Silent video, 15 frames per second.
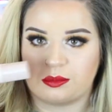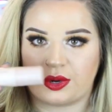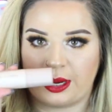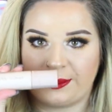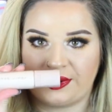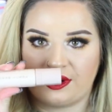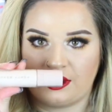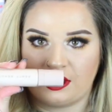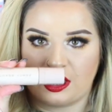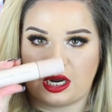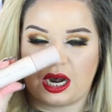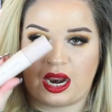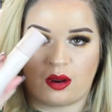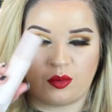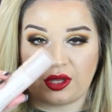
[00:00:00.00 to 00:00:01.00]
Primer.
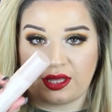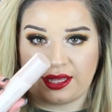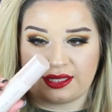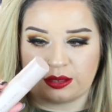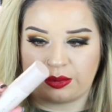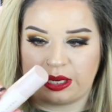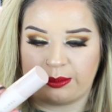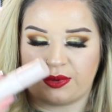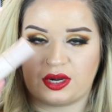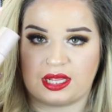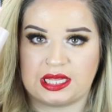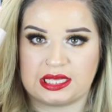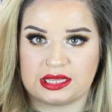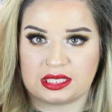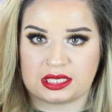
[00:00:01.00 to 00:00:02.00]
I really like the primer. I
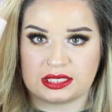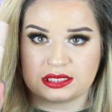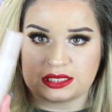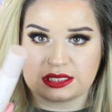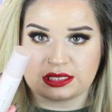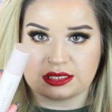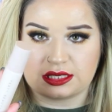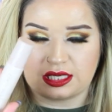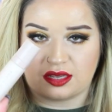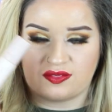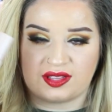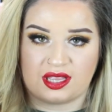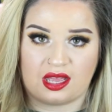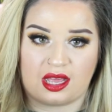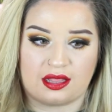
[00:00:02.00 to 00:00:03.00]
like the consistency of
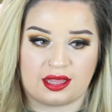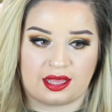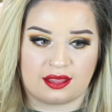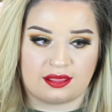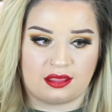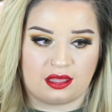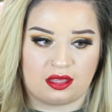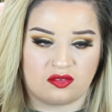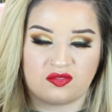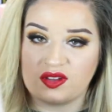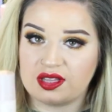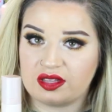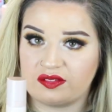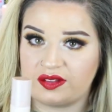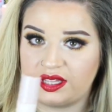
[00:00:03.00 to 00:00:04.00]
it. I like the
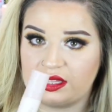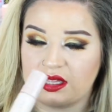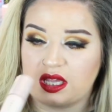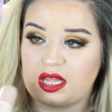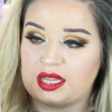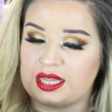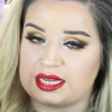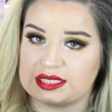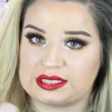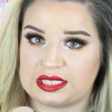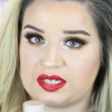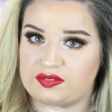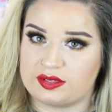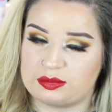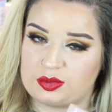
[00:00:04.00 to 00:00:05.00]
feel of it. Like I
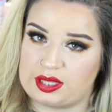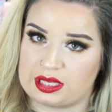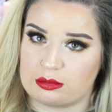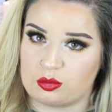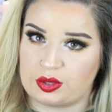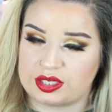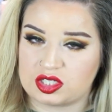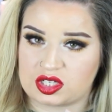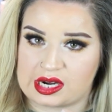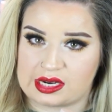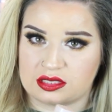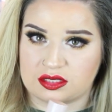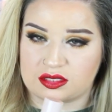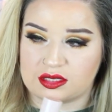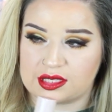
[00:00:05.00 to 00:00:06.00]
said, it feels more like a
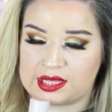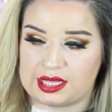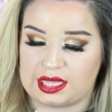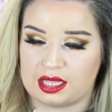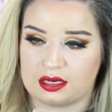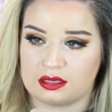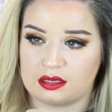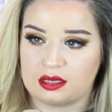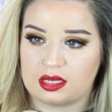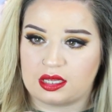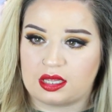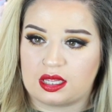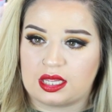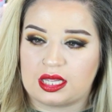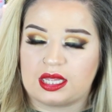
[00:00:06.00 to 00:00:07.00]
moisturizer than
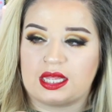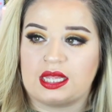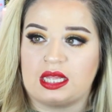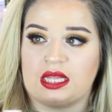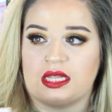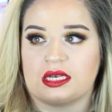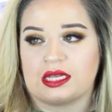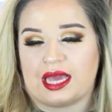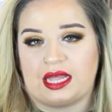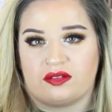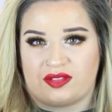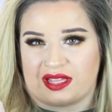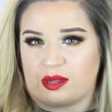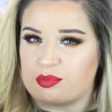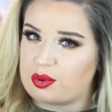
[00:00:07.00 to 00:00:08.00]
kind
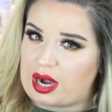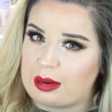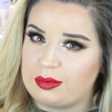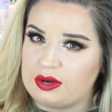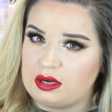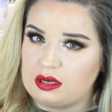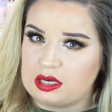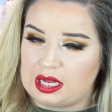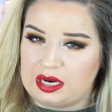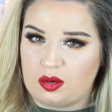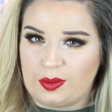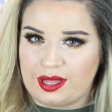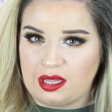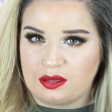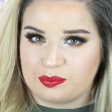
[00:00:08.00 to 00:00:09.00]
of like a primer in
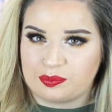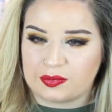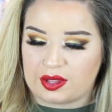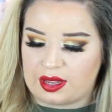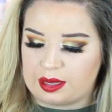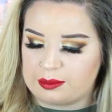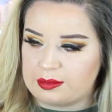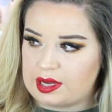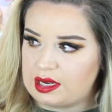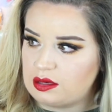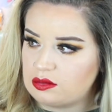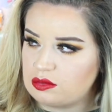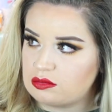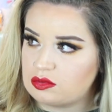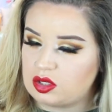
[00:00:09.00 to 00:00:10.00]
a way. I
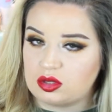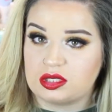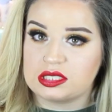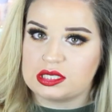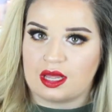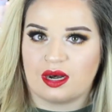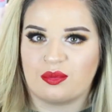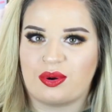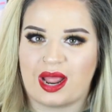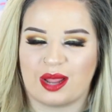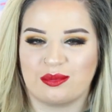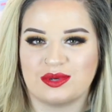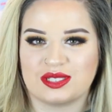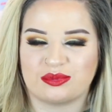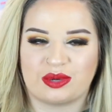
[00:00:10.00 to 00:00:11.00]
don't use a ton of
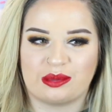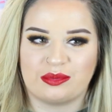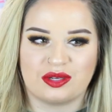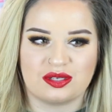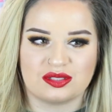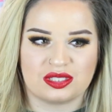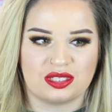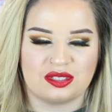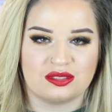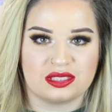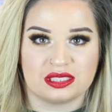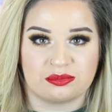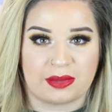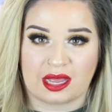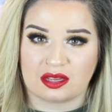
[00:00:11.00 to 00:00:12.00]
primers. The primer I usually use
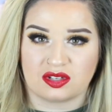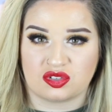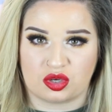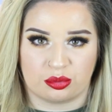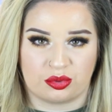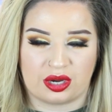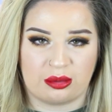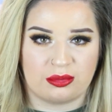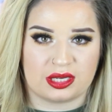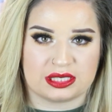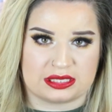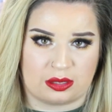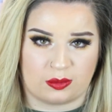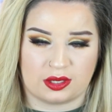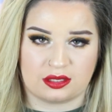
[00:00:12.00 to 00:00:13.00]
is MAC Strobe Cream
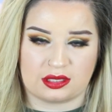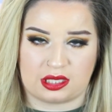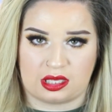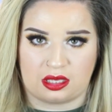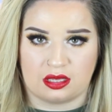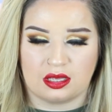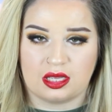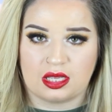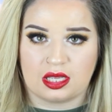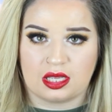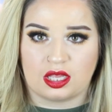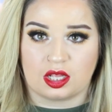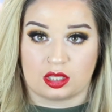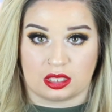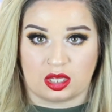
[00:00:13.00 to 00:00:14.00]
because I want the
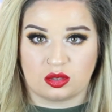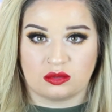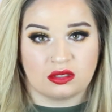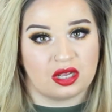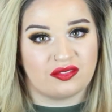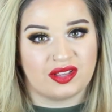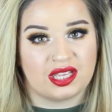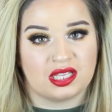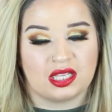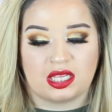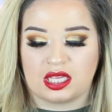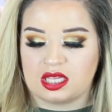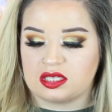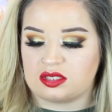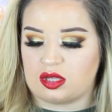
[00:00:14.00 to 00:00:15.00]
glow of it.
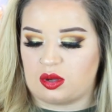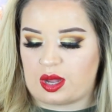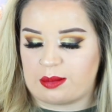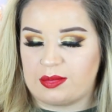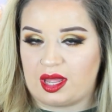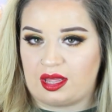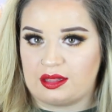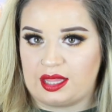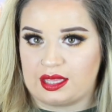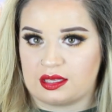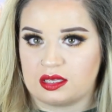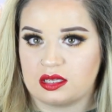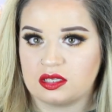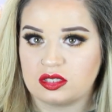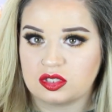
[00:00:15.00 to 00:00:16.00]
So I'm not like
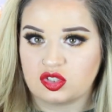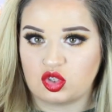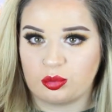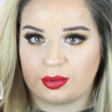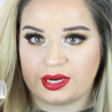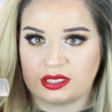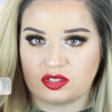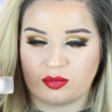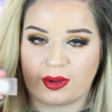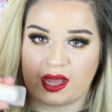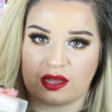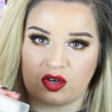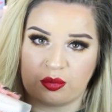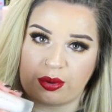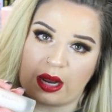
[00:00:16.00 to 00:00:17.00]
super into
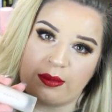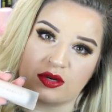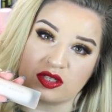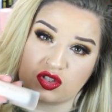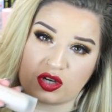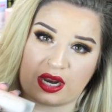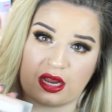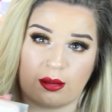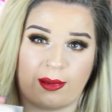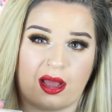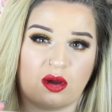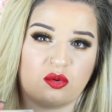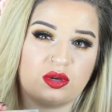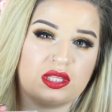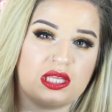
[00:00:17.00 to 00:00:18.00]
buying new primers and trying them
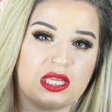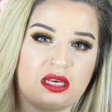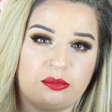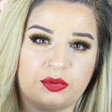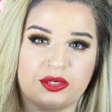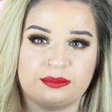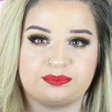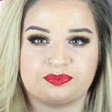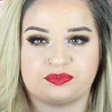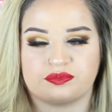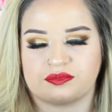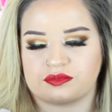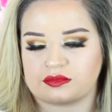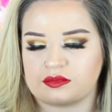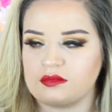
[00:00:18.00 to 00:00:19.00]
out really anymore
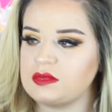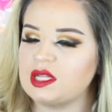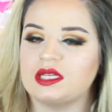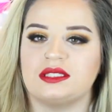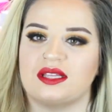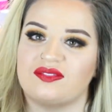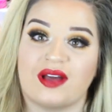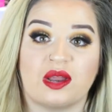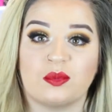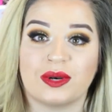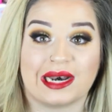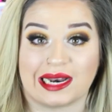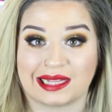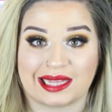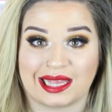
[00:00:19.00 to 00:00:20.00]
because I found
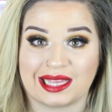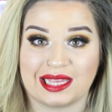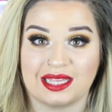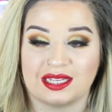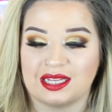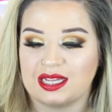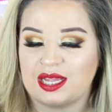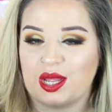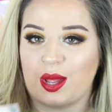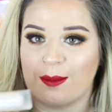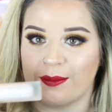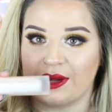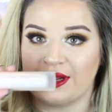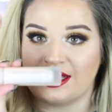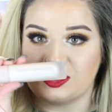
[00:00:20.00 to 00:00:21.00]
one and I like it.
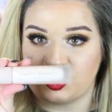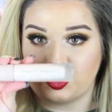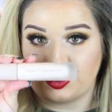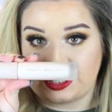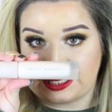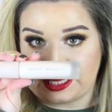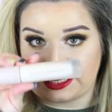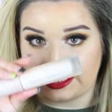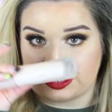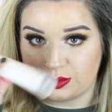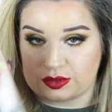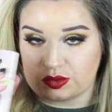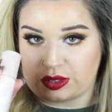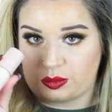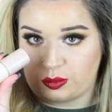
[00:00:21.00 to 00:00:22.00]
But I do really like this
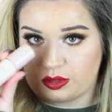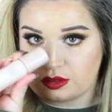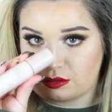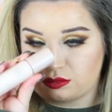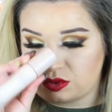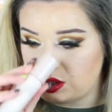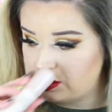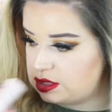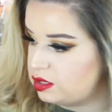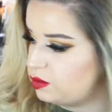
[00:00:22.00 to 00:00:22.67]
one, so I will use